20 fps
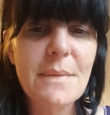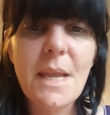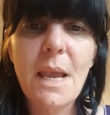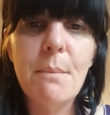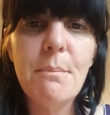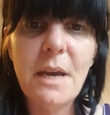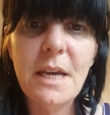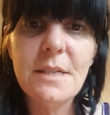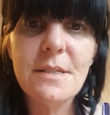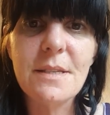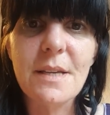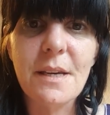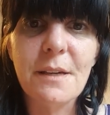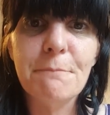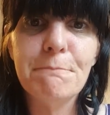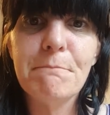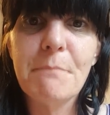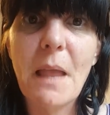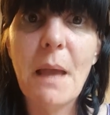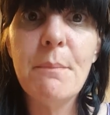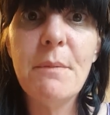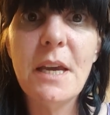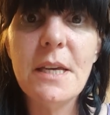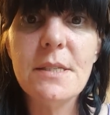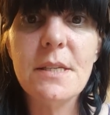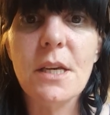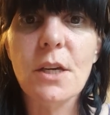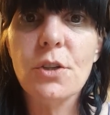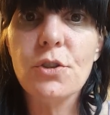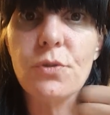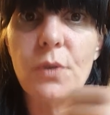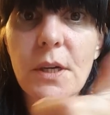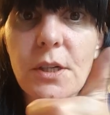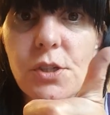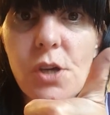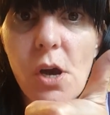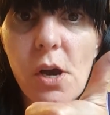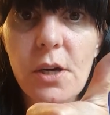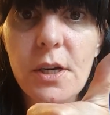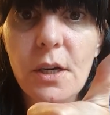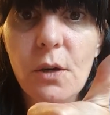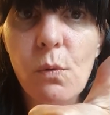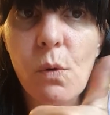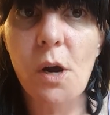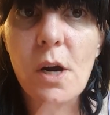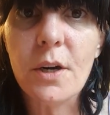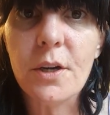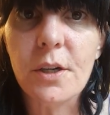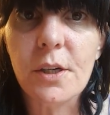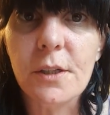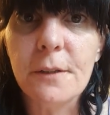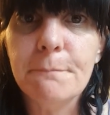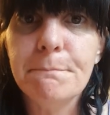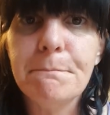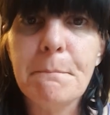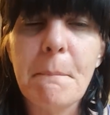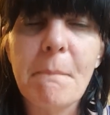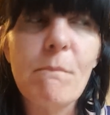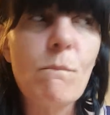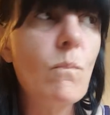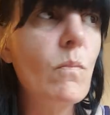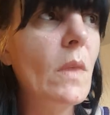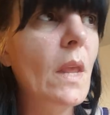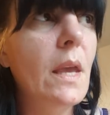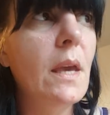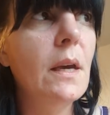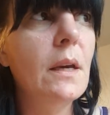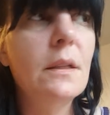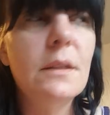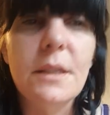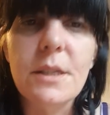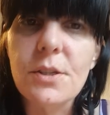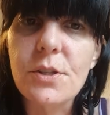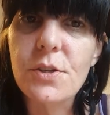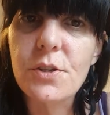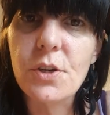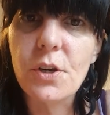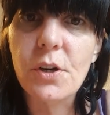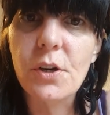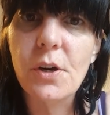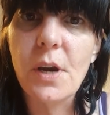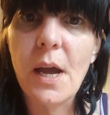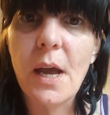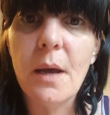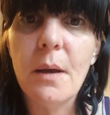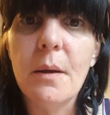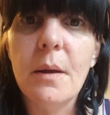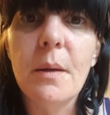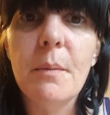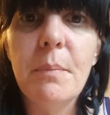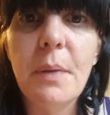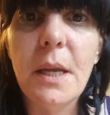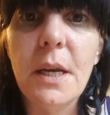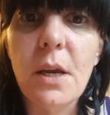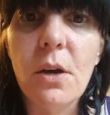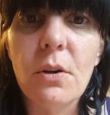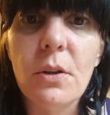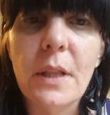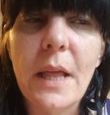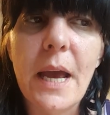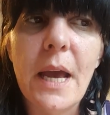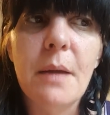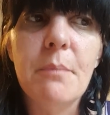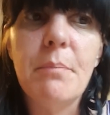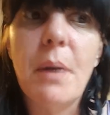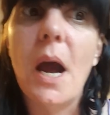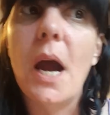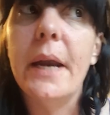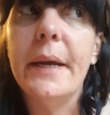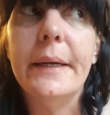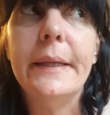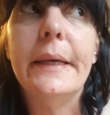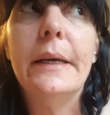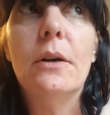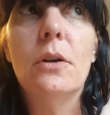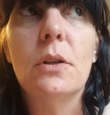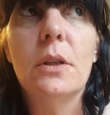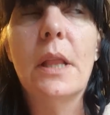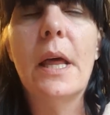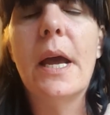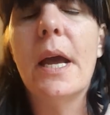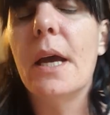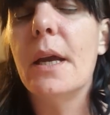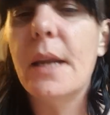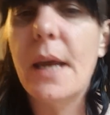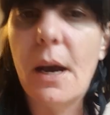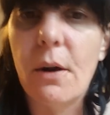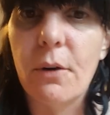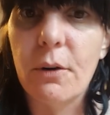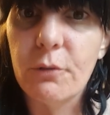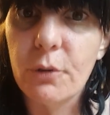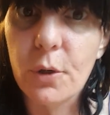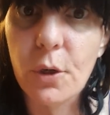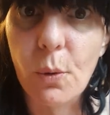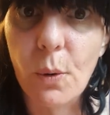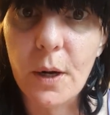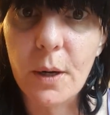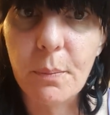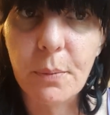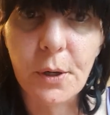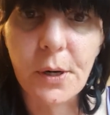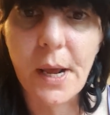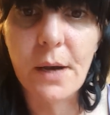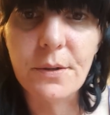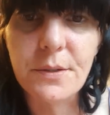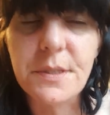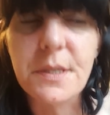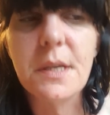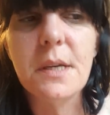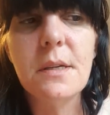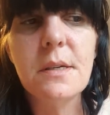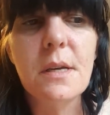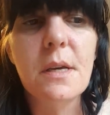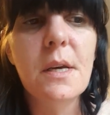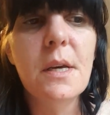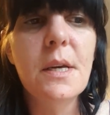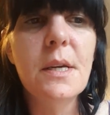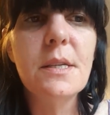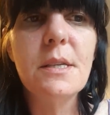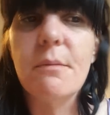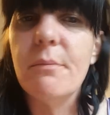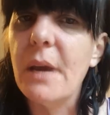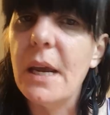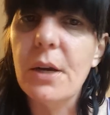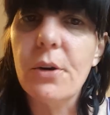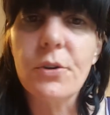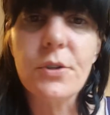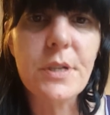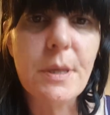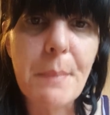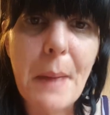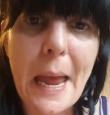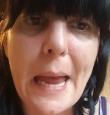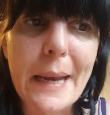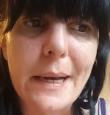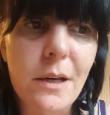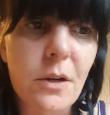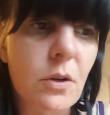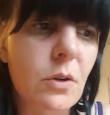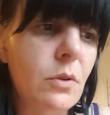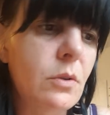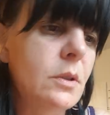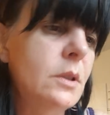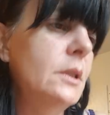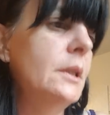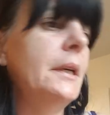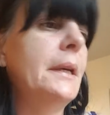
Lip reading: Amazing. Amazing. Drink tonic water. It cleans your pineal gland, however you want to pronounce it. Tomato.